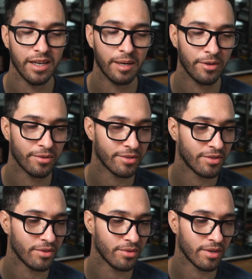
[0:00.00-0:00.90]
and I'm going
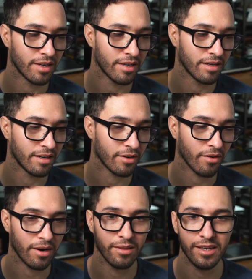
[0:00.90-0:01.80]
to a
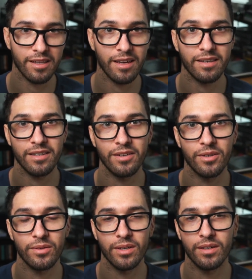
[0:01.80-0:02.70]
crowd like that,
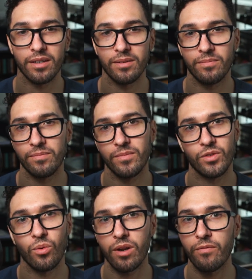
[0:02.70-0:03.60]

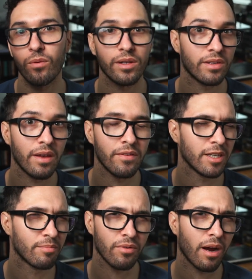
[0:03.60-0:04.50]
24 to
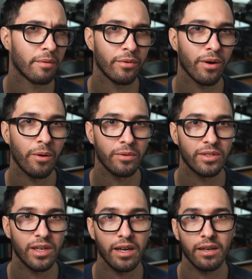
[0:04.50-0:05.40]
70 is probably where I
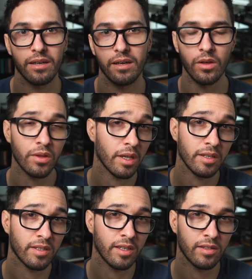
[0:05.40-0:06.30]
would stick. The other
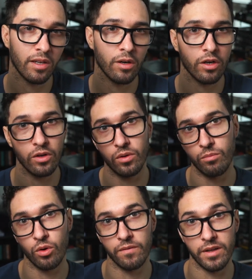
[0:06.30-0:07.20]
thing is to consider, are you
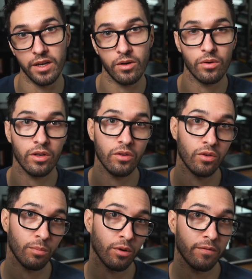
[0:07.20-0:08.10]
doing more video or are you
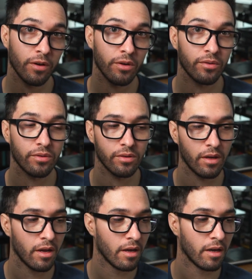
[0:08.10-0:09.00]
doing more photos?